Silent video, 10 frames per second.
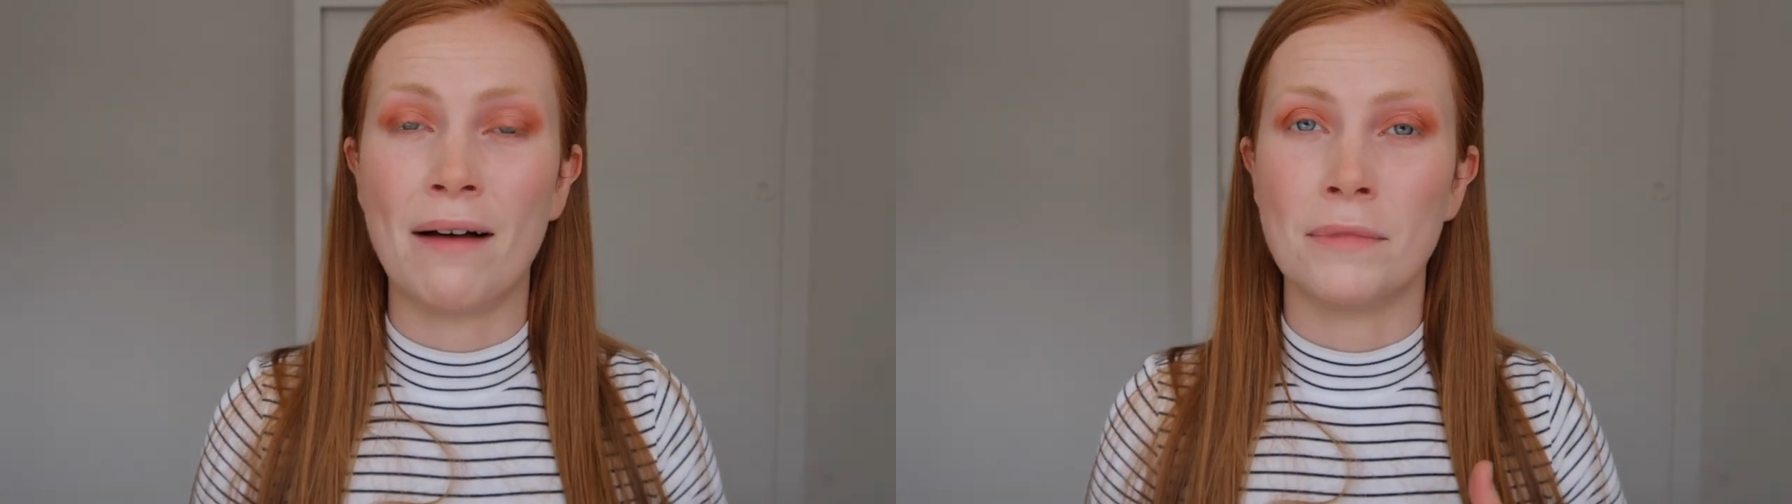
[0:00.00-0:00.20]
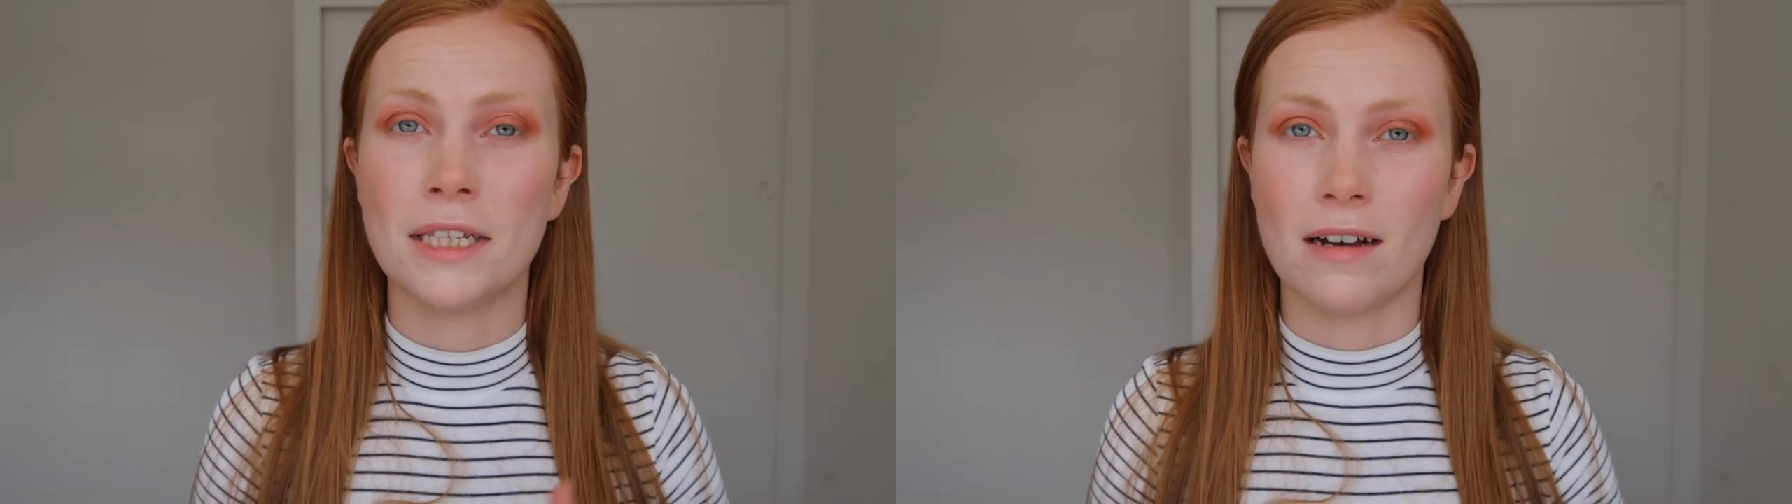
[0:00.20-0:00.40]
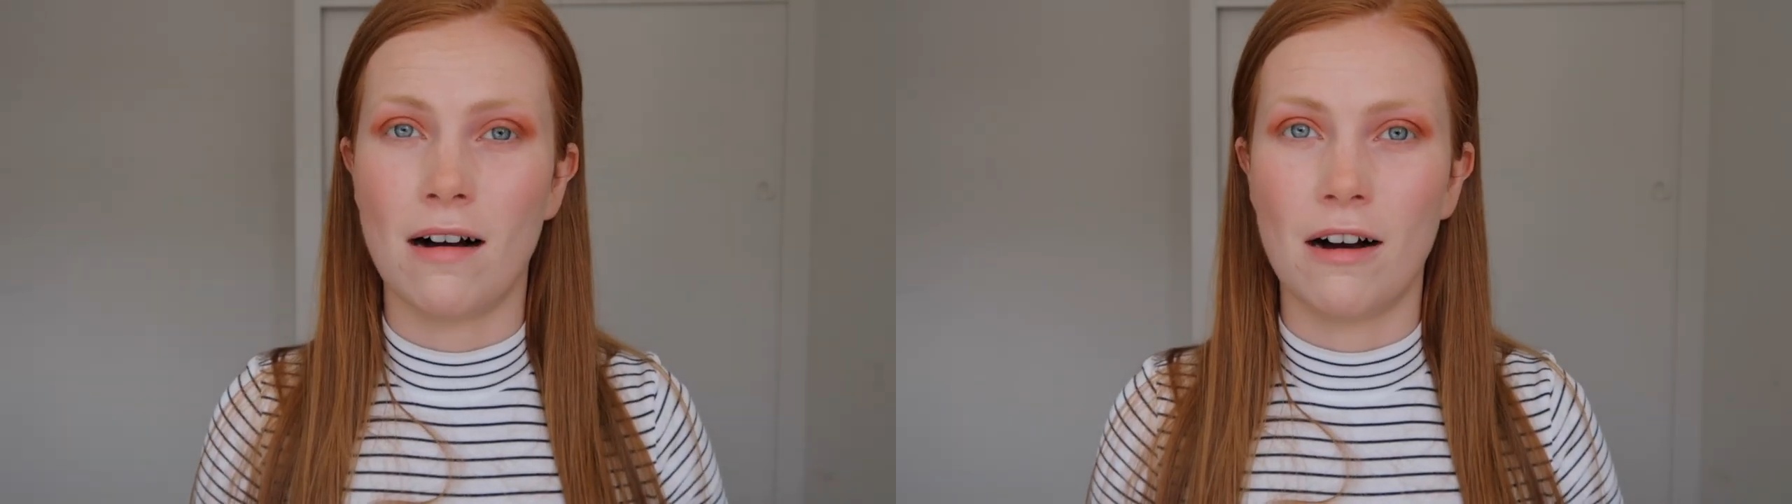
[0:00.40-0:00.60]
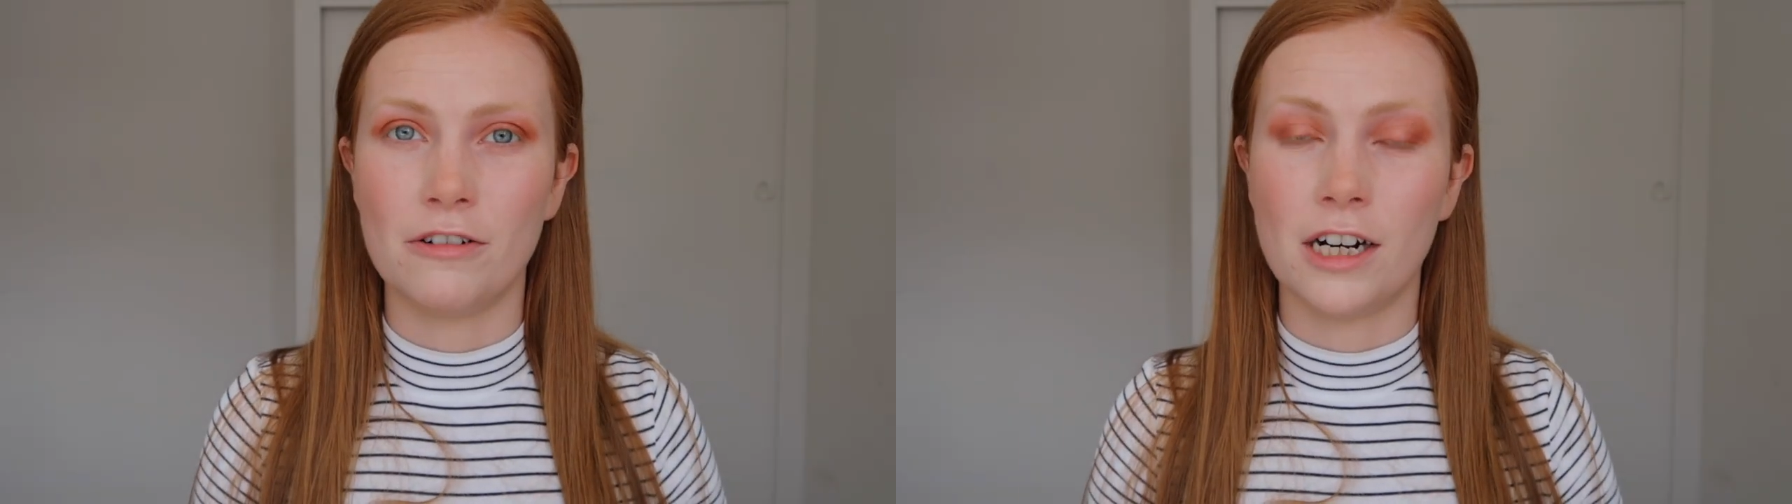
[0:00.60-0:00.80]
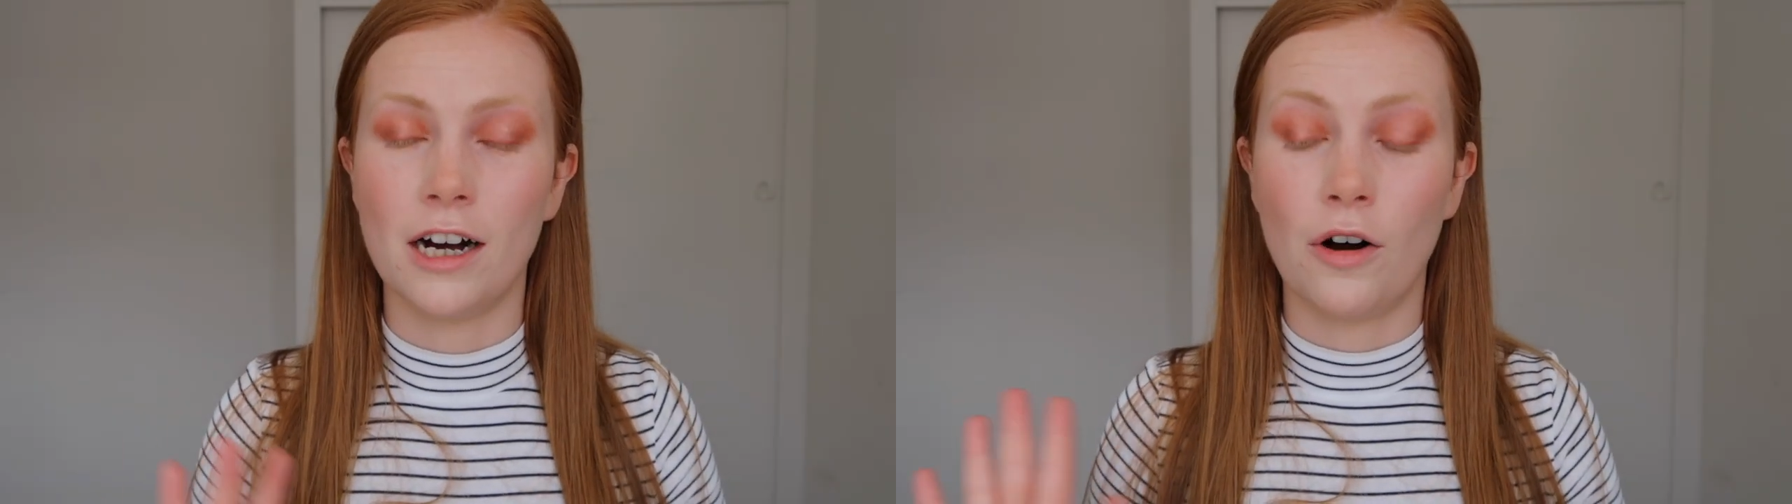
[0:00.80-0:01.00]
and
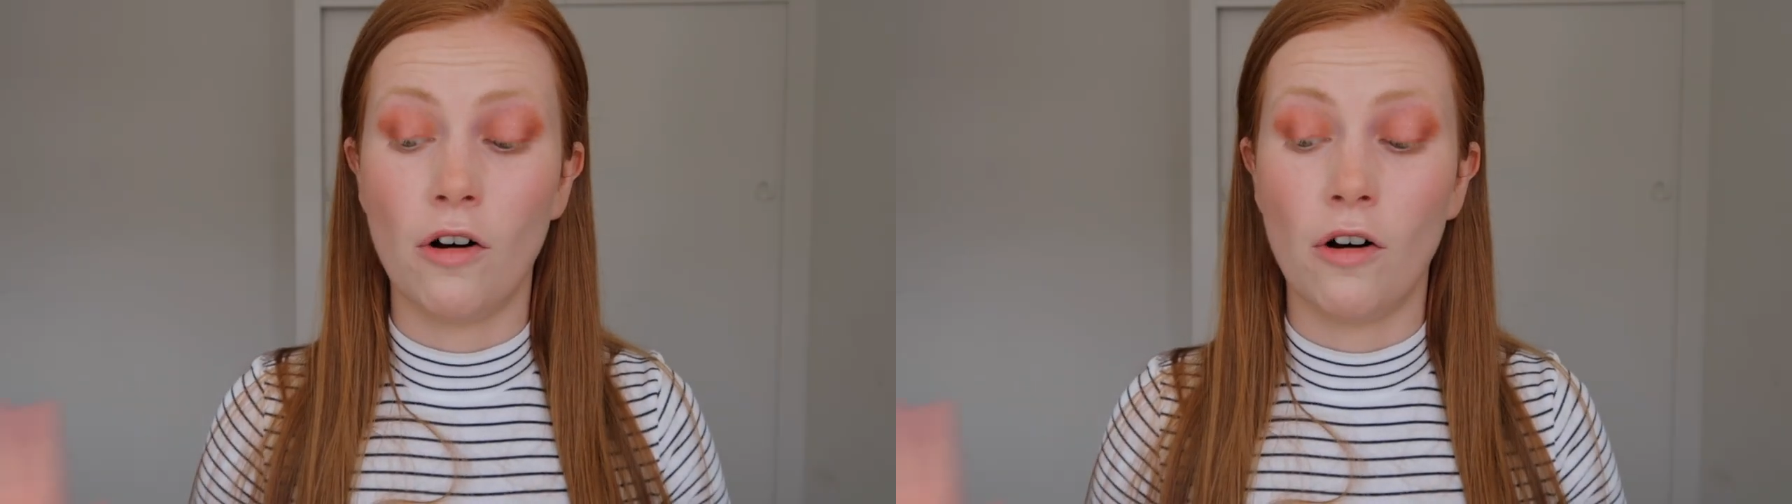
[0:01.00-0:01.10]
mascara